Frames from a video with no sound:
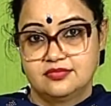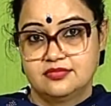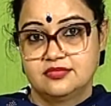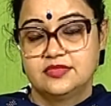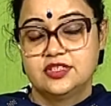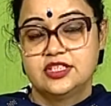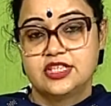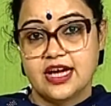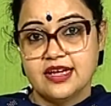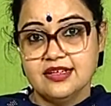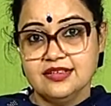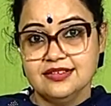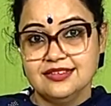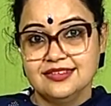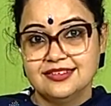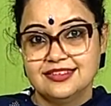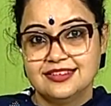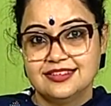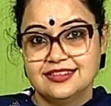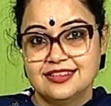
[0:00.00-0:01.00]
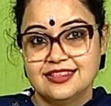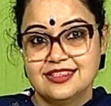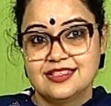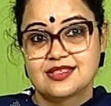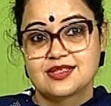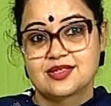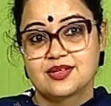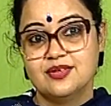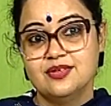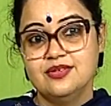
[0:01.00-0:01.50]
Done?
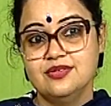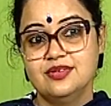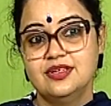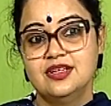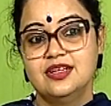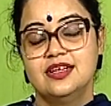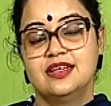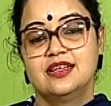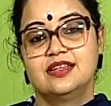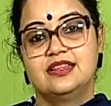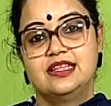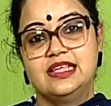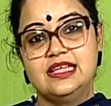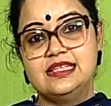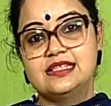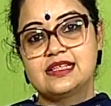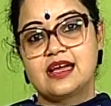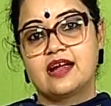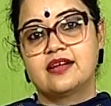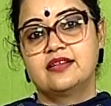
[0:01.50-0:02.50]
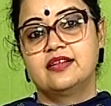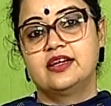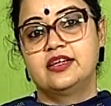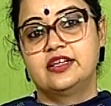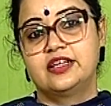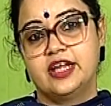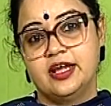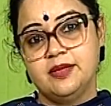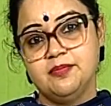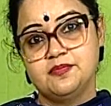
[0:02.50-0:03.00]
So, these are the
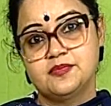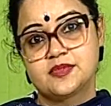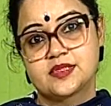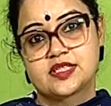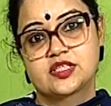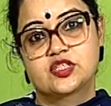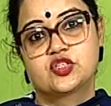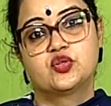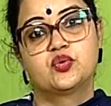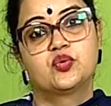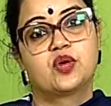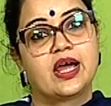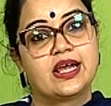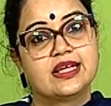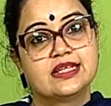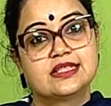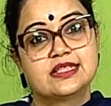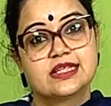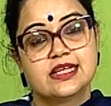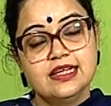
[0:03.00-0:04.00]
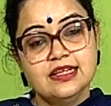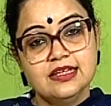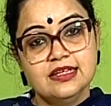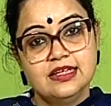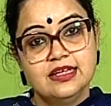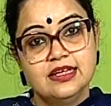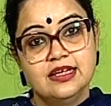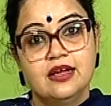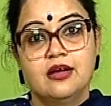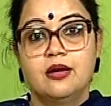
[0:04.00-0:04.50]
tips to write a
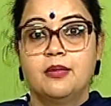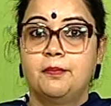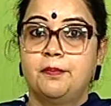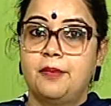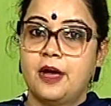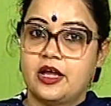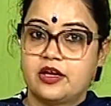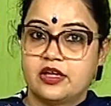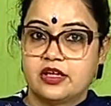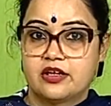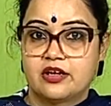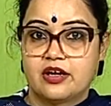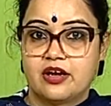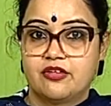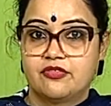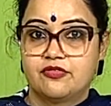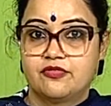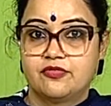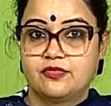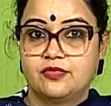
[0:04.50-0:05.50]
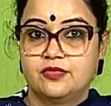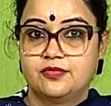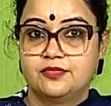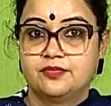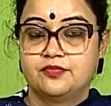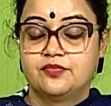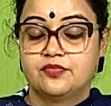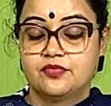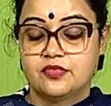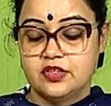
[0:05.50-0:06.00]
paragraph.
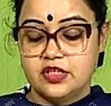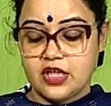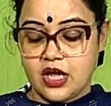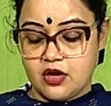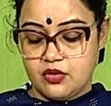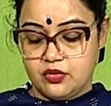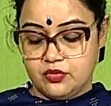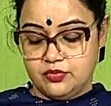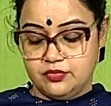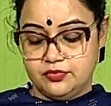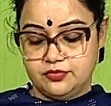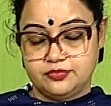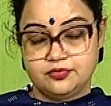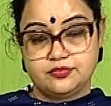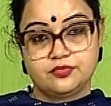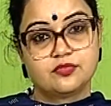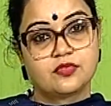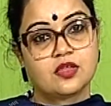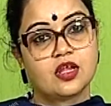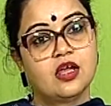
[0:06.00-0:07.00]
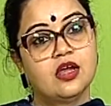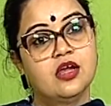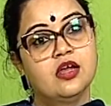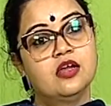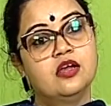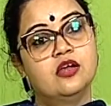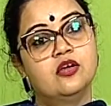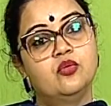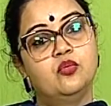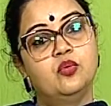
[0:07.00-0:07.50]
Now,
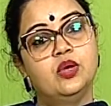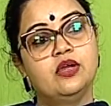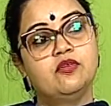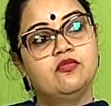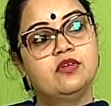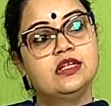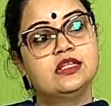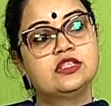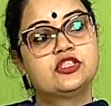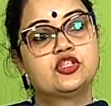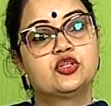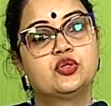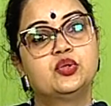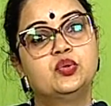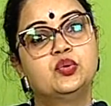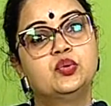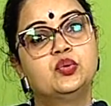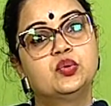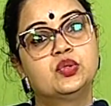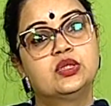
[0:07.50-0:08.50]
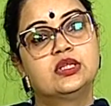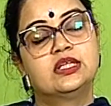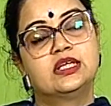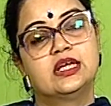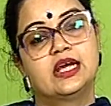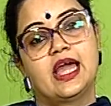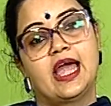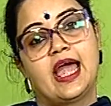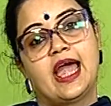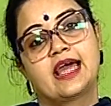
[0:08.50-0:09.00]
we will do the
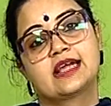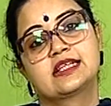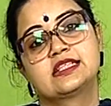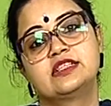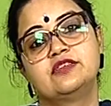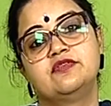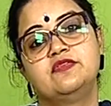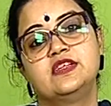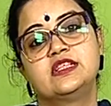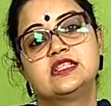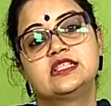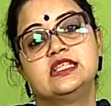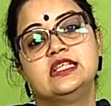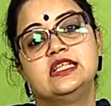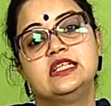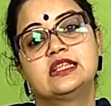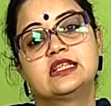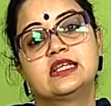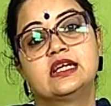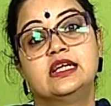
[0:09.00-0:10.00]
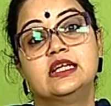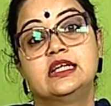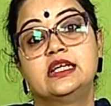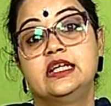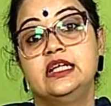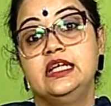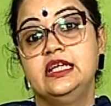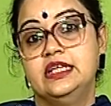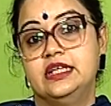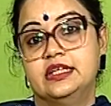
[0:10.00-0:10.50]
activity
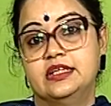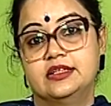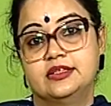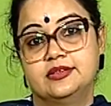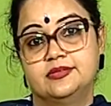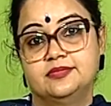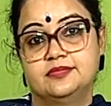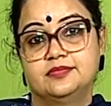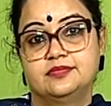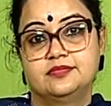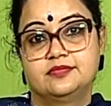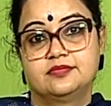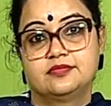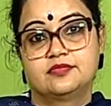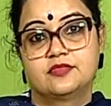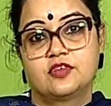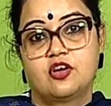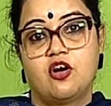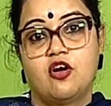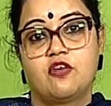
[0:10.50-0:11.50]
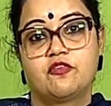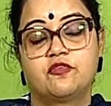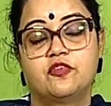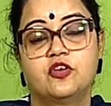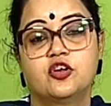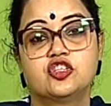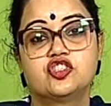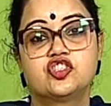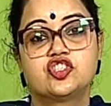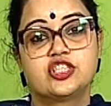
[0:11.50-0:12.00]
13 of
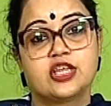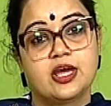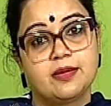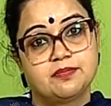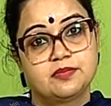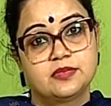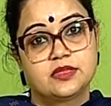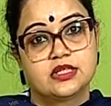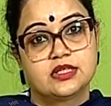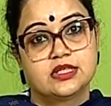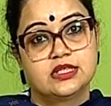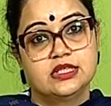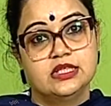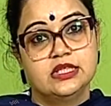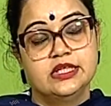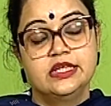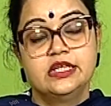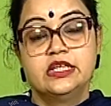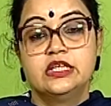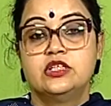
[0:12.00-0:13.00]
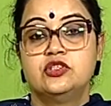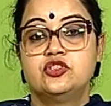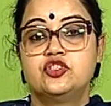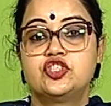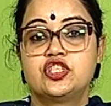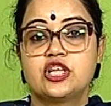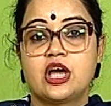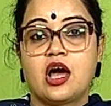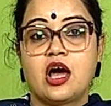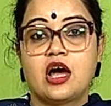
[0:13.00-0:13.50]
your chapter
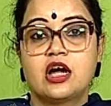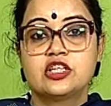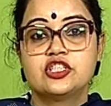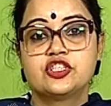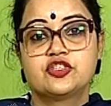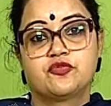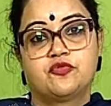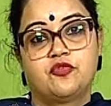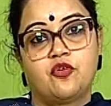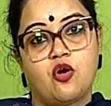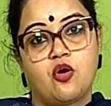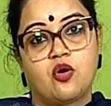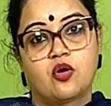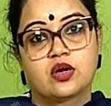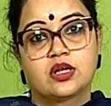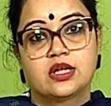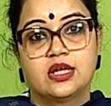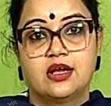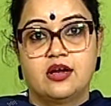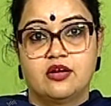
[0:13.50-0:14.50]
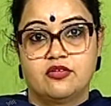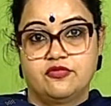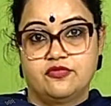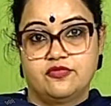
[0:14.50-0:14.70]
Charge for Love.